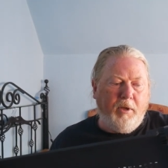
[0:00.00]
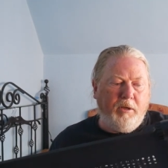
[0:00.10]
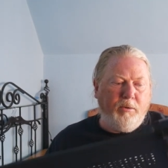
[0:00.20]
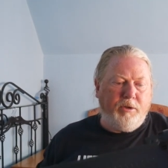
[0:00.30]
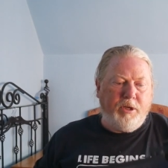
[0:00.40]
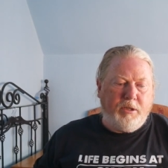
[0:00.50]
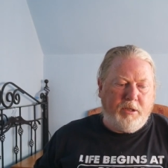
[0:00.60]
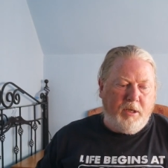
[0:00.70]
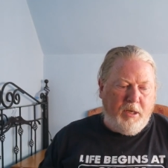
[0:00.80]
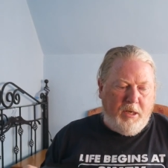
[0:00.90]
you would
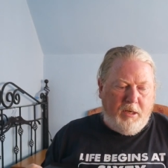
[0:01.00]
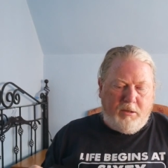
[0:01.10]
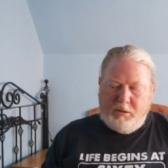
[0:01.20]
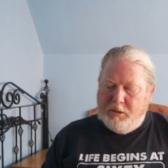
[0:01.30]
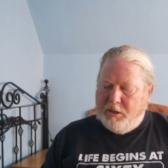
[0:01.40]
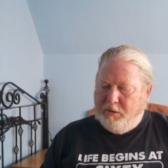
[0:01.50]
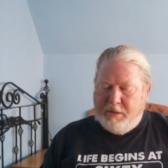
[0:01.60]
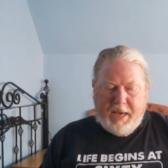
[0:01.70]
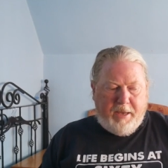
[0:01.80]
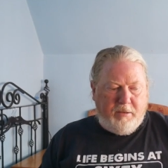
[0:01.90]
just sort of do
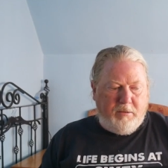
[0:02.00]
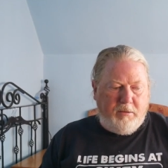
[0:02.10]
that